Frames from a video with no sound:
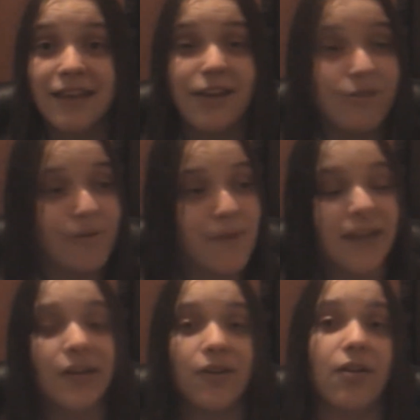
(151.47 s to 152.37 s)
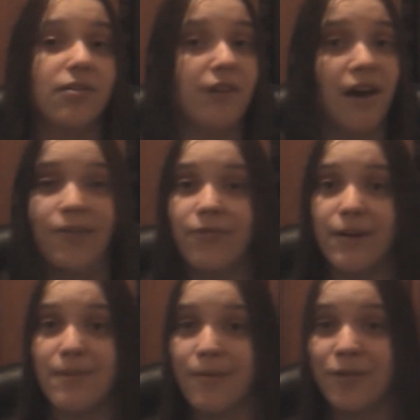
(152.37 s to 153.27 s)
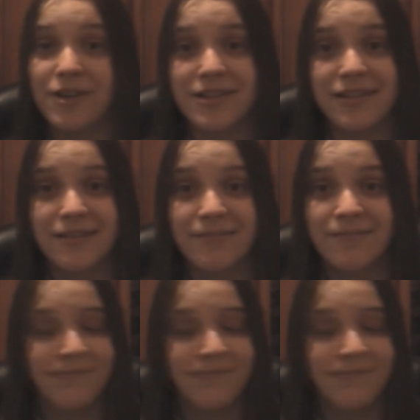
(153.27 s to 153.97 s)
And you'll make a lot of great memories.